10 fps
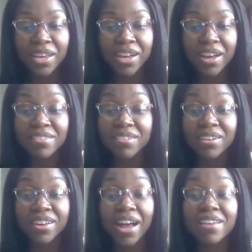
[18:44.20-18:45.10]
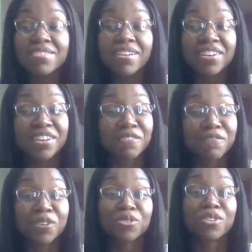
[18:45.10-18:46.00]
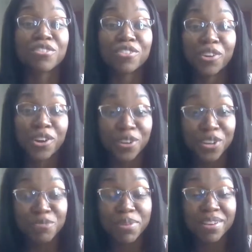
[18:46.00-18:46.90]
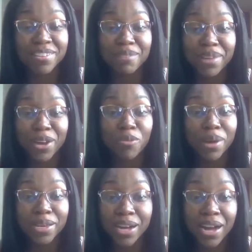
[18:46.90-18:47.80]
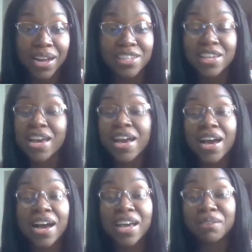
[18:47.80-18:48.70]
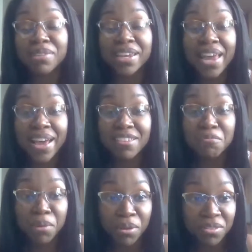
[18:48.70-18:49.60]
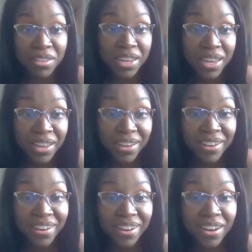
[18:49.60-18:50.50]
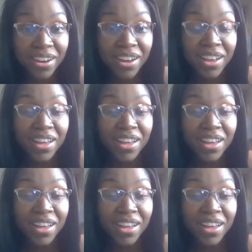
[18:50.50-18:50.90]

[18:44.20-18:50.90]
I started to feel discouraged because I'm like, oh my gosh, I am the last person here.